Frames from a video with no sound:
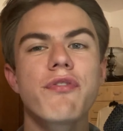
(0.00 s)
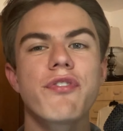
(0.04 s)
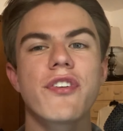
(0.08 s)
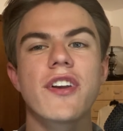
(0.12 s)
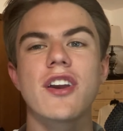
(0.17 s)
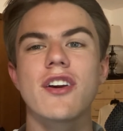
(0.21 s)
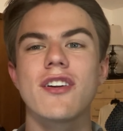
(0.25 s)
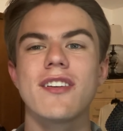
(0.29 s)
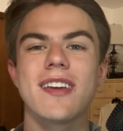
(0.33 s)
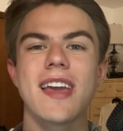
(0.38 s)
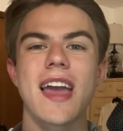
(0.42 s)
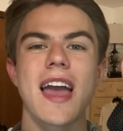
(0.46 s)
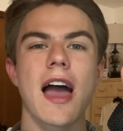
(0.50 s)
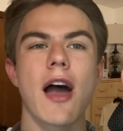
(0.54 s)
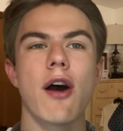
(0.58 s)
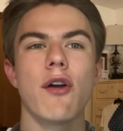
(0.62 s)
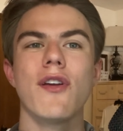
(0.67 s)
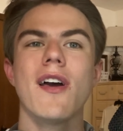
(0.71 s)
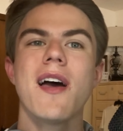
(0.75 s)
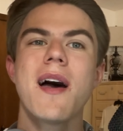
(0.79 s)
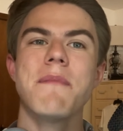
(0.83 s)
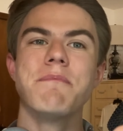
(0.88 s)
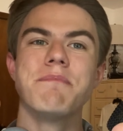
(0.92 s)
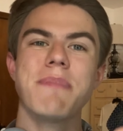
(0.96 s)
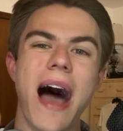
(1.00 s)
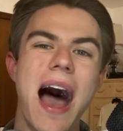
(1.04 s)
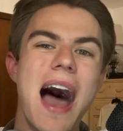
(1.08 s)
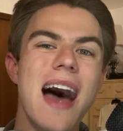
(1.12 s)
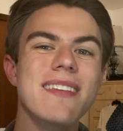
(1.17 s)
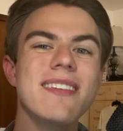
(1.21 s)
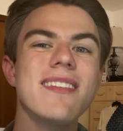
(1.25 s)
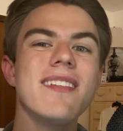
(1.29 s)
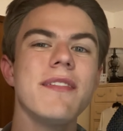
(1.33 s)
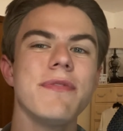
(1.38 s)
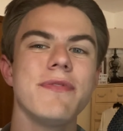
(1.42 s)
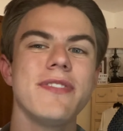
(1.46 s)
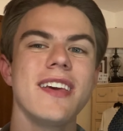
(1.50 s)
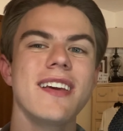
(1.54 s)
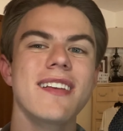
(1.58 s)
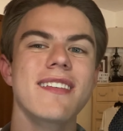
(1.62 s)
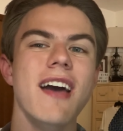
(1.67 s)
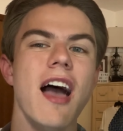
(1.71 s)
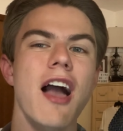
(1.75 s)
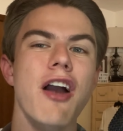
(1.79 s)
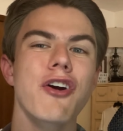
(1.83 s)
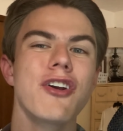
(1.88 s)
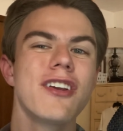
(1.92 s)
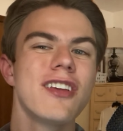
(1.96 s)
finger down, positive
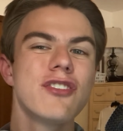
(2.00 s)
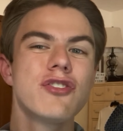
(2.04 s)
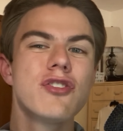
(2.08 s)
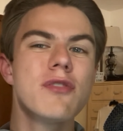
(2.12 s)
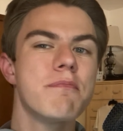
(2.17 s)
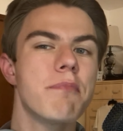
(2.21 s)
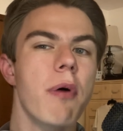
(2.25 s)
TikToker edition